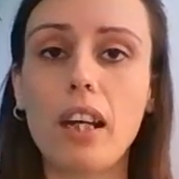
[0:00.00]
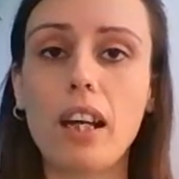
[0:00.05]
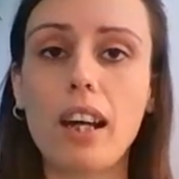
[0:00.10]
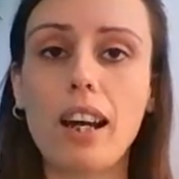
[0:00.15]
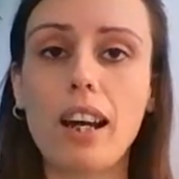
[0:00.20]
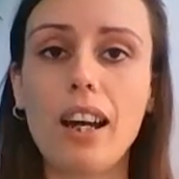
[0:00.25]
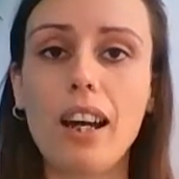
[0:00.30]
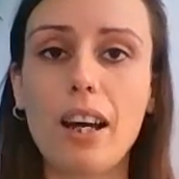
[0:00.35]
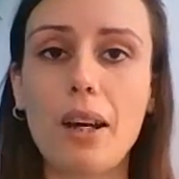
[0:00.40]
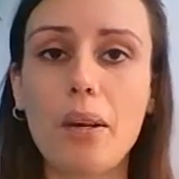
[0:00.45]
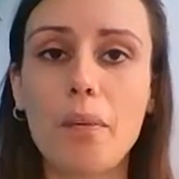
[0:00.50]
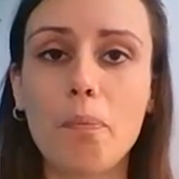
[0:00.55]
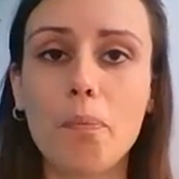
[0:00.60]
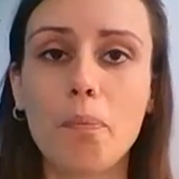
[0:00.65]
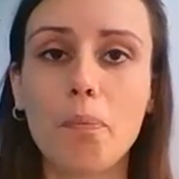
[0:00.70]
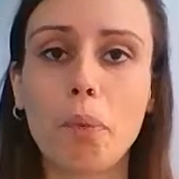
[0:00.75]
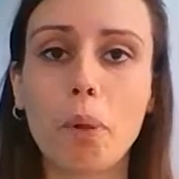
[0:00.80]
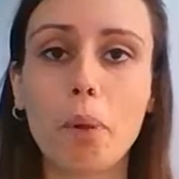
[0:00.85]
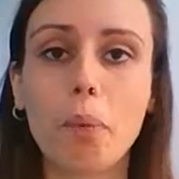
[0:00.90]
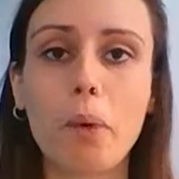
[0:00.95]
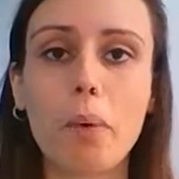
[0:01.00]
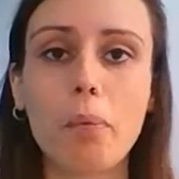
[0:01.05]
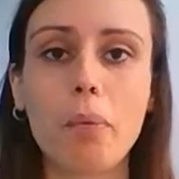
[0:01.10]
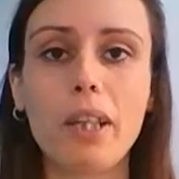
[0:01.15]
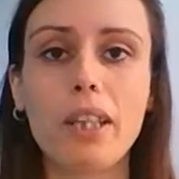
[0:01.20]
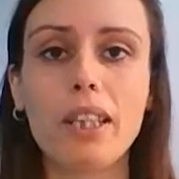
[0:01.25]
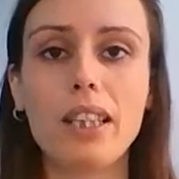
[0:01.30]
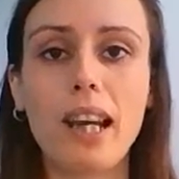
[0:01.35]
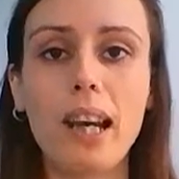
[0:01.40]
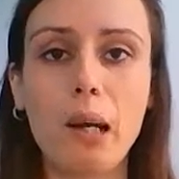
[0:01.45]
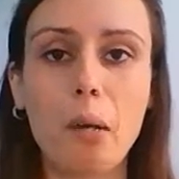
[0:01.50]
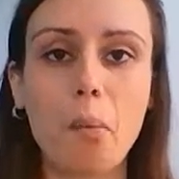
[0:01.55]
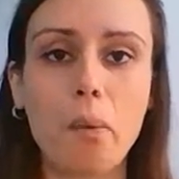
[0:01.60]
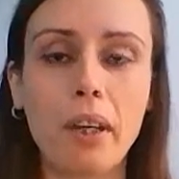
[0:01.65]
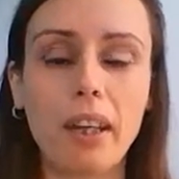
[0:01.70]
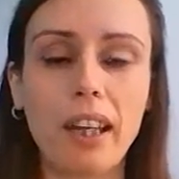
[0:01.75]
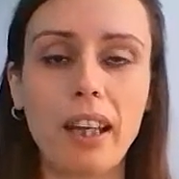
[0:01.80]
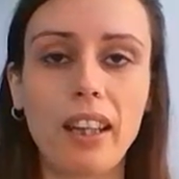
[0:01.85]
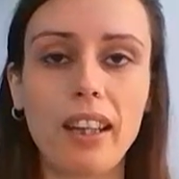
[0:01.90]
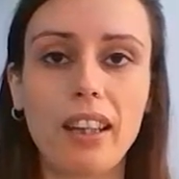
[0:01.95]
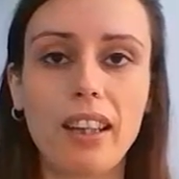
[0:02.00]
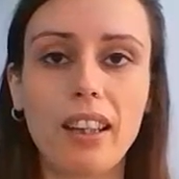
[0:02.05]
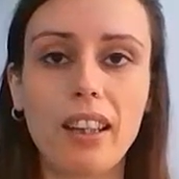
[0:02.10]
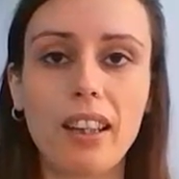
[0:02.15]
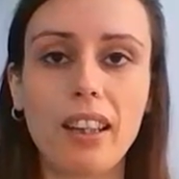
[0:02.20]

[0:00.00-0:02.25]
But when we're tapping,